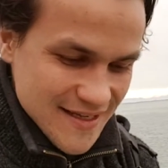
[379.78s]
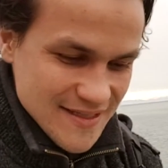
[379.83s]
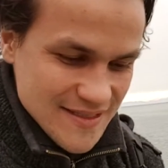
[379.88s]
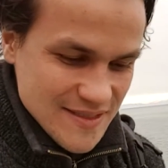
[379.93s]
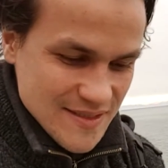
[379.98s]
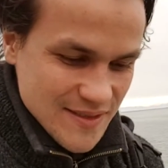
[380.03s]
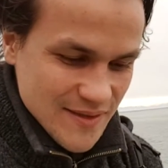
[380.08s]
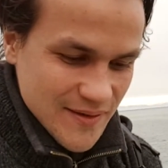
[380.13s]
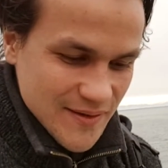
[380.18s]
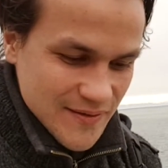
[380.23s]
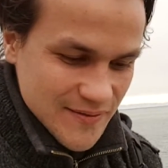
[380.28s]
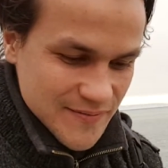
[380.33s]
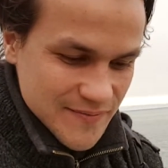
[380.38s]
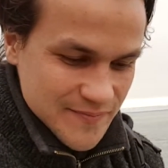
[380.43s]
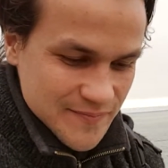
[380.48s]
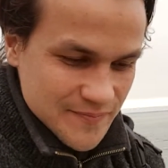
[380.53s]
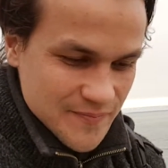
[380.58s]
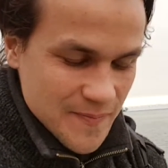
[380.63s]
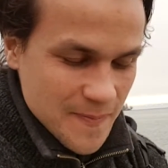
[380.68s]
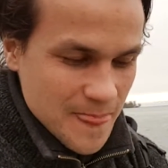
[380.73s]
So,
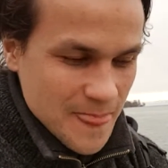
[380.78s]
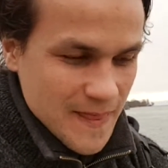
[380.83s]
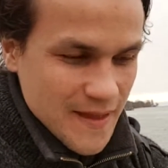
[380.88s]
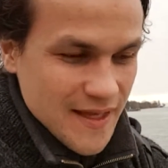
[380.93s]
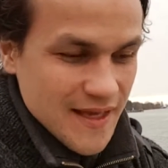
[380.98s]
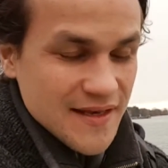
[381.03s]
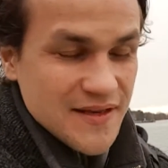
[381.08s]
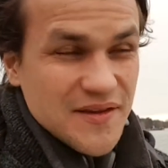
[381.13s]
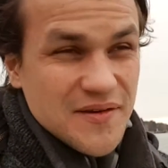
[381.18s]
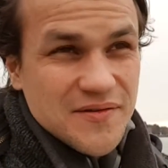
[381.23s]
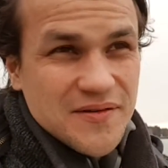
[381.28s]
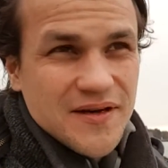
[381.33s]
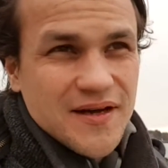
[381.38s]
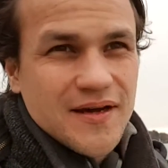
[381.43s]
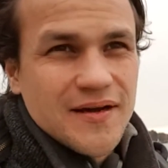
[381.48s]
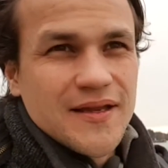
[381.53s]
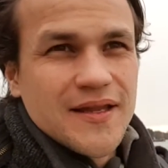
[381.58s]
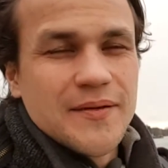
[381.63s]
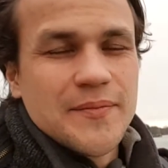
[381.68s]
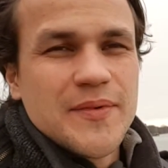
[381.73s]
in
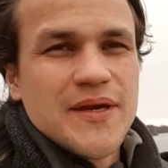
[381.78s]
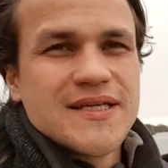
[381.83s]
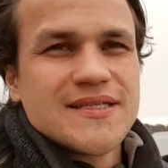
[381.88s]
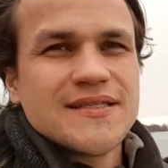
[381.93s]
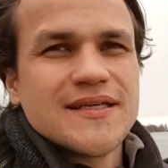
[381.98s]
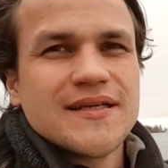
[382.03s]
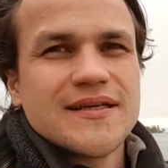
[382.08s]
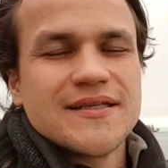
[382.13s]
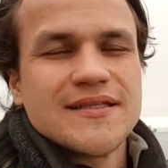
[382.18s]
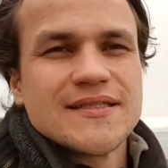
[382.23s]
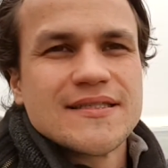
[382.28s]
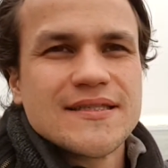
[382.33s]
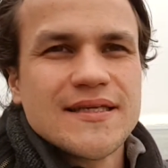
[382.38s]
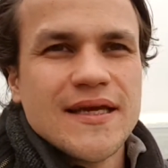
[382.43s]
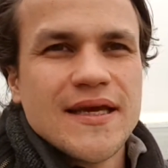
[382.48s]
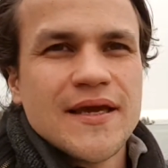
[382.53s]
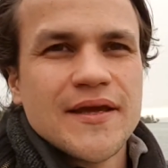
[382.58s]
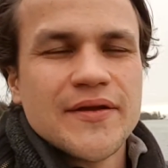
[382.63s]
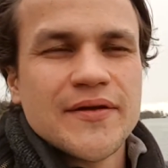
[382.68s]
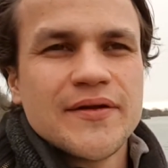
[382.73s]
yoga, they basically
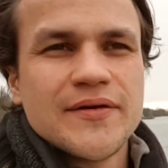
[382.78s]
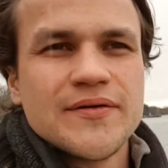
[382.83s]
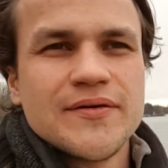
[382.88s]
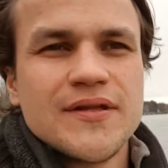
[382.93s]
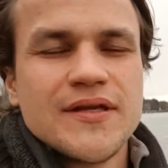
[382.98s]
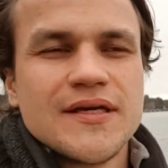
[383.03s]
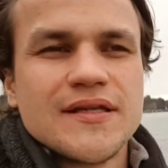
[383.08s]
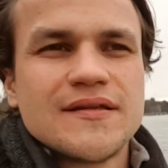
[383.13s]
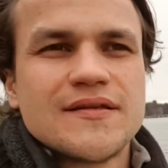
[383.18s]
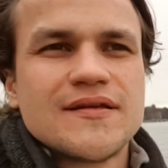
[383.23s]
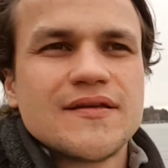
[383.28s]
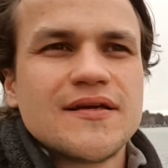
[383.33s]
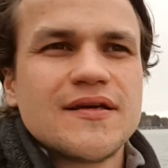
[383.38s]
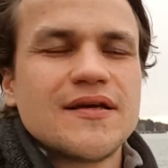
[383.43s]
say, that